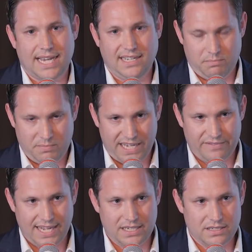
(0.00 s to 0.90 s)
that
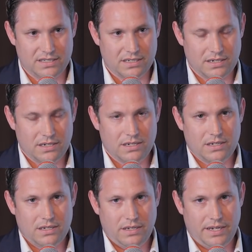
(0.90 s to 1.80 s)
have lenders,
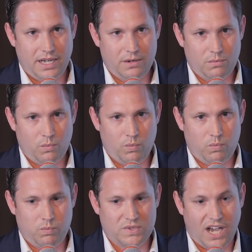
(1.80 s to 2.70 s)

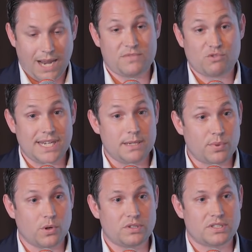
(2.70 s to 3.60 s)
time's really
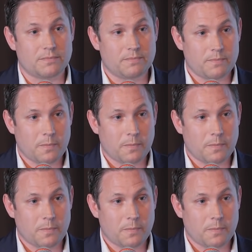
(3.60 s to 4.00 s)
important.